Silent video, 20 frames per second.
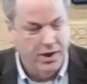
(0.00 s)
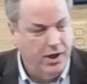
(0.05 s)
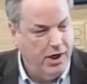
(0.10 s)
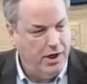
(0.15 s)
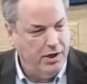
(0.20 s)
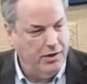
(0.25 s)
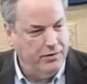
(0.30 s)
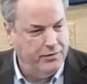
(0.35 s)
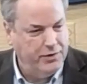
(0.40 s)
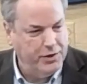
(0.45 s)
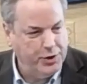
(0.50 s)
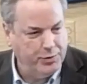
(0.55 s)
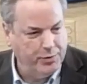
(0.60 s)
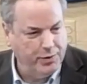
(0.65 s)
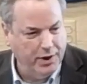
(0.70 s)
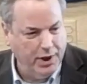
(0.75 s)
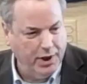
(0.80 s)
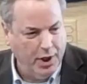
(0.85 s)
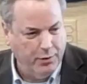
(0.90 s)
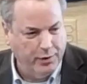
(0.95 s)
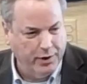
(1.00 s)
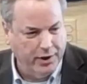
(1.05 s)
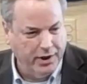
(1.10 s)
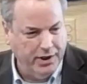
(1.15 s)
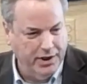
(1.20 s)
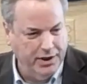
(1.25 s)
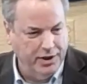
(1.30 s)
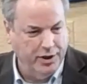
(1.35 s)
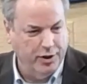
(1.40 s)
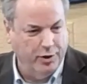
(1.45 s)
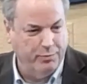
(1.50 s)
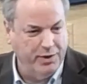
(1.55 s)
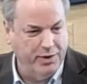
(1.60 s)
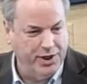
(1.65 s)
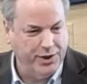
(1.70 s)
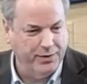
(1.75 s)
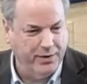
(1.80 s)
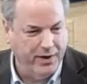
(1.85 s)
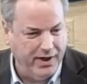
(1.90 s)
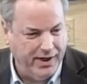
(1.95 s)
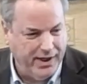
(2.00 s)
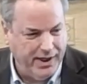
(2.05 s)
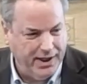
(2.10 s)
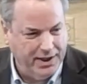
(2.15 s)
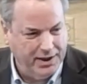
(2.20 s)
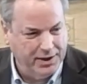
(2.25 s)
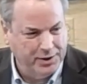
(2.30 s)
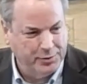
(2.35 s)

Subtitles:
all of which were lower in the obituary.